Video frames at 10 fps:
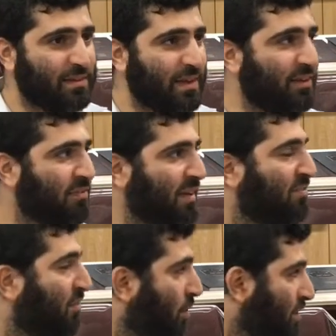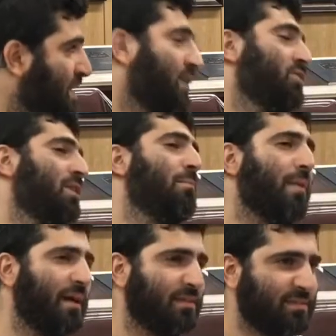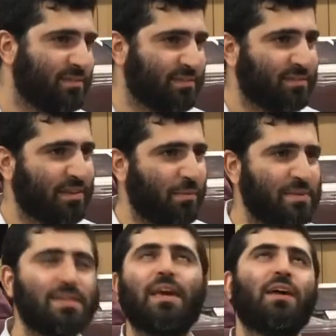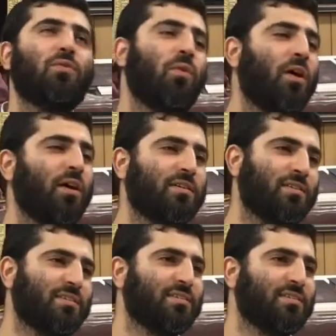If he falls onto the bed, that means he can't walk.